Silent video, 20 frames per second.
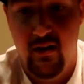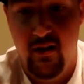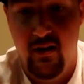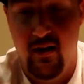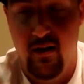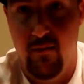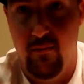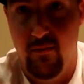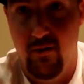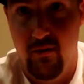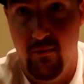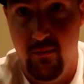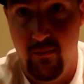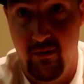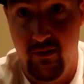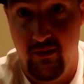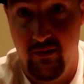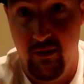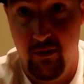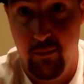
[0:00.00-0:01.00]

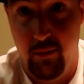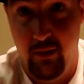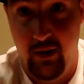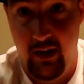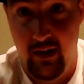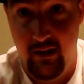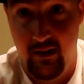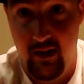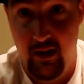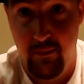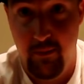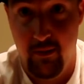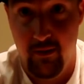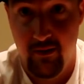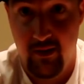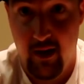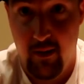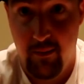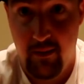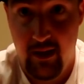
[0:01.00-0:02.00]
With still playing deep
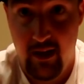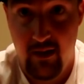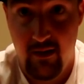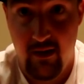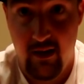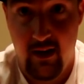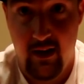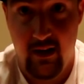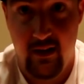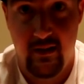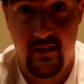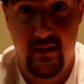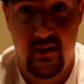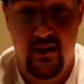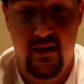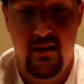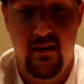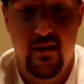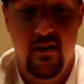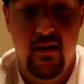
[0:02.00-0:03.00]
on top of that, you can kind of
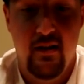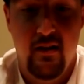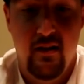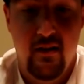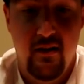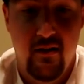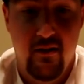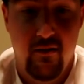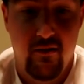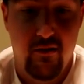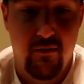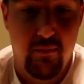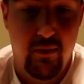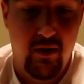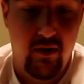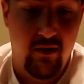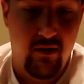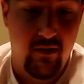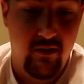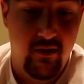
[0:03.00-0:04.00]
see, you know, as the
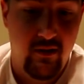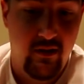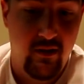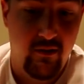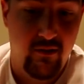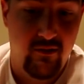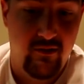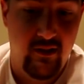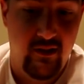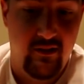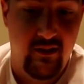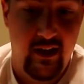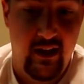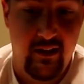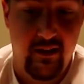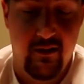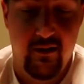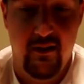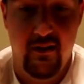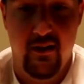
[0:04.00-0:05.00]
ball, you know, sits
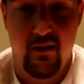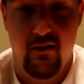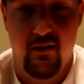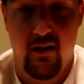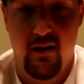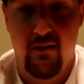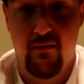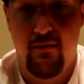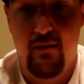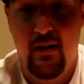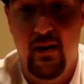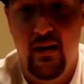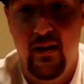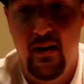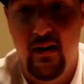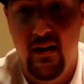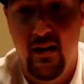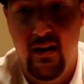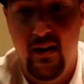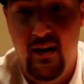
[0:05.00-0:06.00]
down there in the glove.
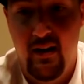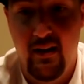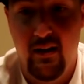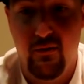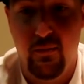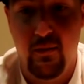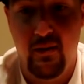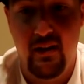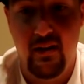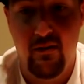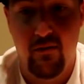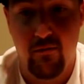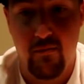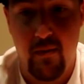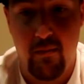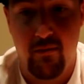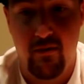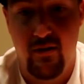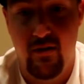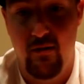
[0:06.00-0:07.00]
And that's one thing to
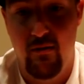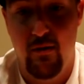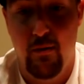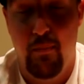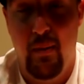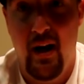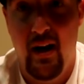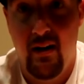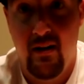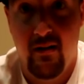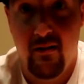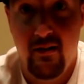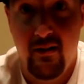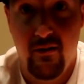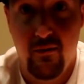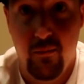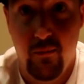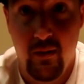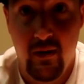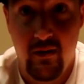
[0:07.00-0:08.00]
remember too, the pocket on
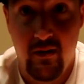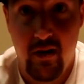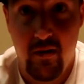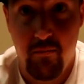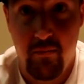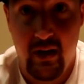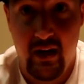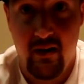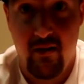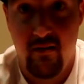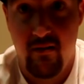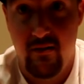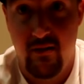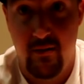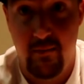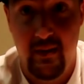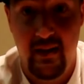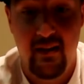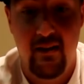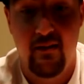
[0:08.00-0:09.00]
these will get bigger.
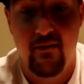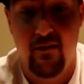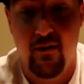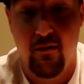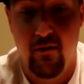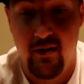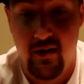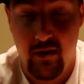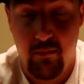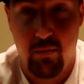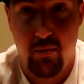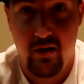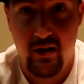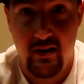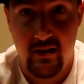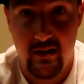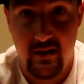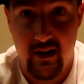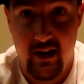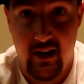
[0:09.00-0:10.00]
To me, that's already a pretty
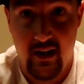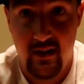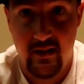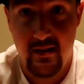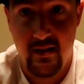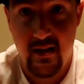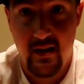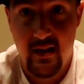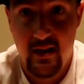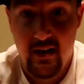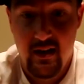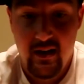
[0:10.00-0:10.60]
good size.